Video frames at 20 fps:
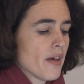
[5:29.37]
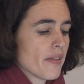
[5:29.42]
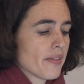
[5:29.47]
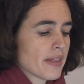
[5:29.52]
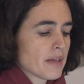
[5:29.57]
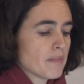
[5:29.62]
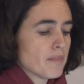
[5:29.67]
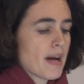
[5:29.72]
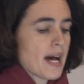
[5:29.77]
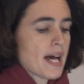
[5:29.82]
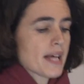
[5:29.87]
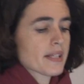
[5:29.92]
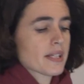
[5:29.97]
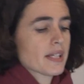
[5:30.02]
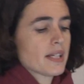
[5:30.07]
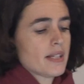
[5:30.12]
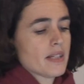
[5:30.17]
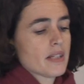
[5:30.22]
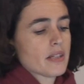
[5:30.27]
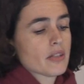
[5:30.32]
The
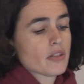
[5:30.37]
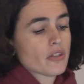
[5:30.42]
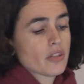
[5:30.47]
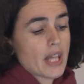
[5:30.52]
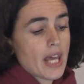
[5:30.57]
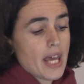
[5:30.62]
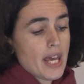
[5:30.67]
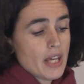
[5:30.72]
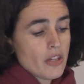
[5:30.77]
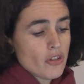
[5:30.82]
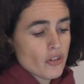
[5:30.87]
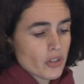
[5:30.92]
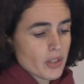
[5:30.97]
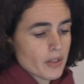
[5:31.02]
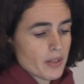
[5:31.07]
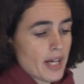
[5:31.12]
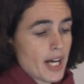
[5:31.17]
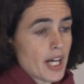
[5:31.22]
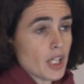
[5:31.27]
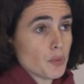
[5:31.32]
mask is
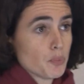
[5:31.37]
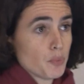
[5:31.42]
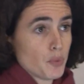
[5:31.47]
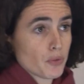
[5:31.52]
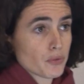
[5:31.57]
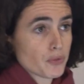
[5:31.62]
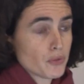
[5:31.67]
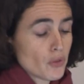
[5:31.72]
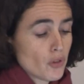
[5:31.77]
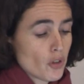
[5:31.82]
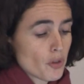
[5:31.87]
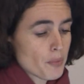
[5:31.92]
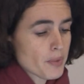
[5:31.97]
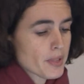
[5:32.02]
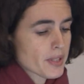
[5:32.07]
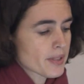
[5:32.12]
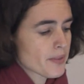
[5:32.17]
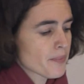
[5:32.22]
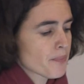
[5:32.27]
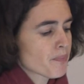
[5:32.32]
staged and
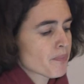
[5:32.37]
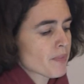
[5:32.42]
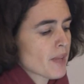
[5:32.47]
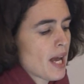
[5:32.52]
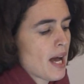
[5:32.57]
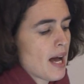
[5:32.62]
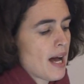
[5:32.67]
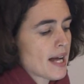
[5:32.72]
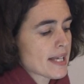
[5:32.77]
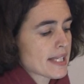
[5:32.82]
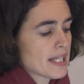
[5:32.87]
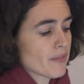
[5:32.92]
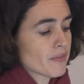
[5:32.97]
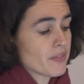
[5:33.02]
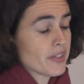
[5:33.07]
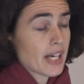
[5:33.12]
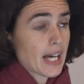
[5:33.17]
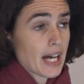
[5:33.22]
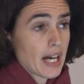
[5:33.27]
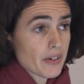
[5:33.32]
performs as a
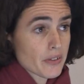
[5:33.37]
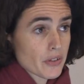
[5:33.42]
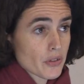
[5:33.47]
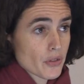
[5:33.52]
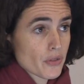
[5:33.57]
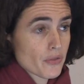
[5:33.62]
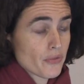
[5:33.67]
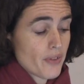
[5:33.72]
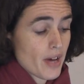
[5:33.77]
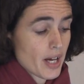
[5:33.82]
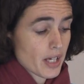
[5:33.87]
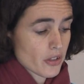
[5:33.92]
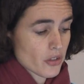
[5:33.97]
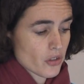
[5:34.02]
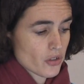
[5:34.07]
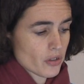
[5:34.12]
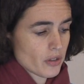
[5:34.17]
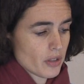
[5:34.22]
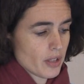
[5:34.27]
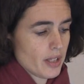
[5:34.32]
vicarious
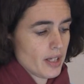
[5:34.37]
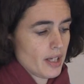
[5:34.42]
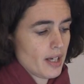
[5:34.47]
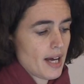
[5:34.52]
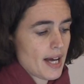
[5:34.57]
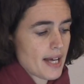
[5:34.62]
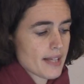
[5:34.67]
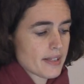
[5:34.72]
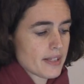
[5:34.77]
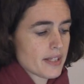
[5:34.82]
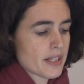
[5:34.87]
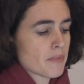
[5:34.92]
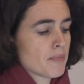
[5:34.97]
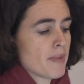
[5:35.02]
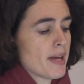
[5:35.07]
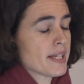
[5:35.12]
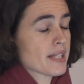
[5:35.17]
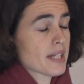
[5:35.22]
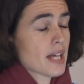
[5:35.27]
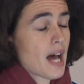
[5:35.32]
function, as is
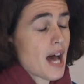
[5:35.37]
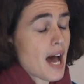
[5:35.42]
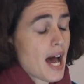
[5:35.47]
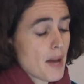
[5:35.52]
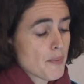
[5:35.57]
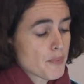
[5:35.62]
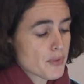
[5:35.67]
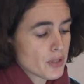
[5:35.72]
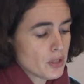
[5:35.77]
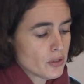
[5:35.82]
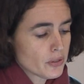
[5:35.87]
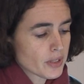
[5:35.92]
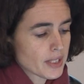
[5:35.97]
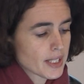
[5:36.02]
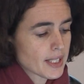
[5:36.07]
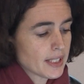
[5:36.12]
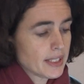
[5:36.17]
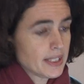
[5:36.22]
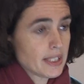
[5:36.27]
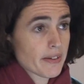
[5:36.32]
made
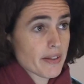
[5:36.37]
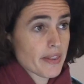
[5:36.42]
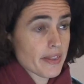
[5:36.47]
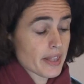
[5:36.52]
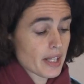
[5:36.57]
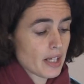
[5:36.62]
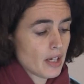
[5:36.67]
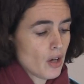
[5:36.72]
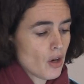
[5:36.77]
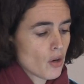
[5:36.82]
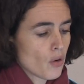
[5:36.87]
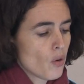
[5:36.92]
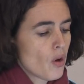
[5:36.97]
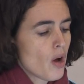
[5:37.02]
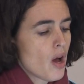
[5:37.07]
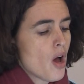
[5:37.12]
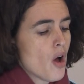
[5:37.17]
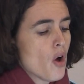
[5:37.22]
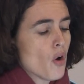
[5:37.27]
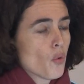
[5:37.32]
absolutely clear in the law,
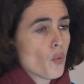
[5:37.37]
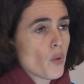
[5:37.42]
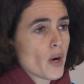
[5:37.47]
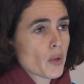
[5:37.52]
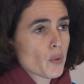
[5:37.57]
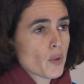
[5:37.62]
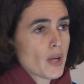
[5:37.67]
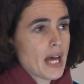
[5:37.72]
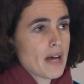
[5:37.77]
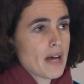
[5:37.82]
where we